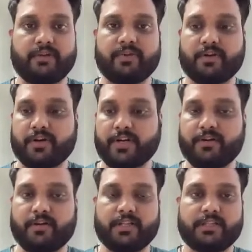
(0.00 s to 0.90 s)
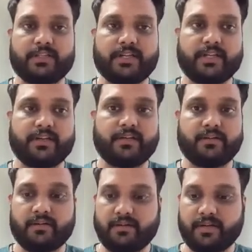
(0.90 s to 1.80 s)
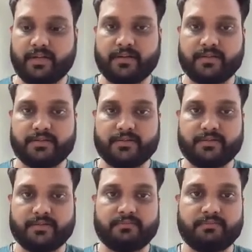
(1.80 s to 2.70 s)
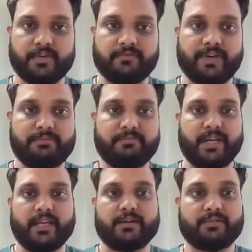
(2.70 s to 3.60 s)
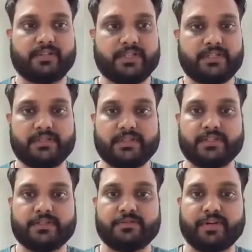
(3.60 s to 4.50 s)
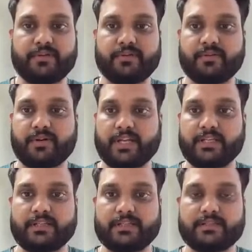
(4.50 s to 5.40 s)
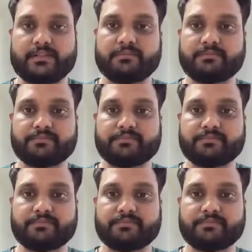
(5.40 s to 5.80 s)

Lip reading: I've recorded all three here. So if I play out this, it's going to look like this.